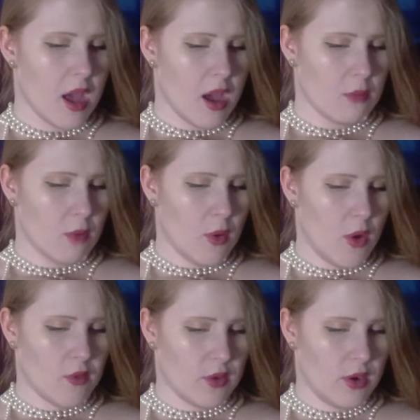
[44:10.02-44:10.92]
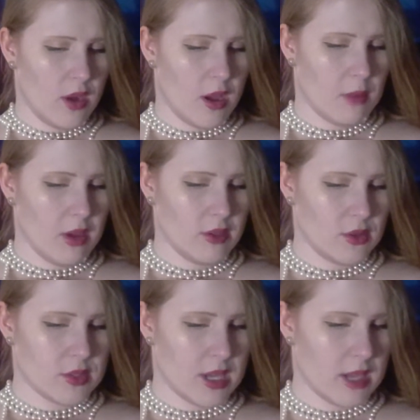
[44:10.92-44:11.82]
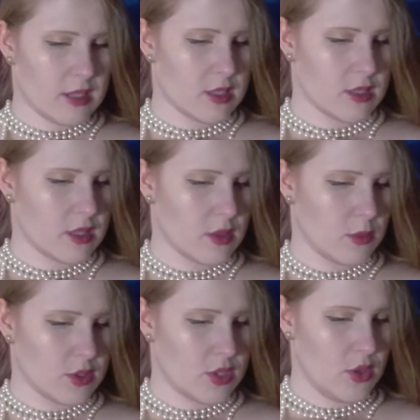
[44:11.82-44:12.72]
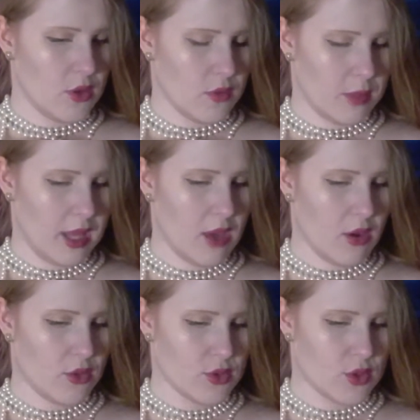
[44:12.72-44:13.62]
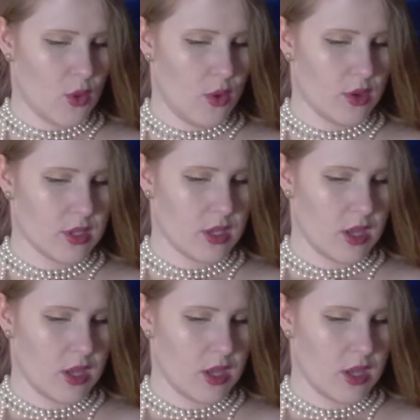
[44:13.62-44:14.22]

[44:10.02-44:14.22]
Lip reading: Moreover, among those knights were 2 from King Arthur's court,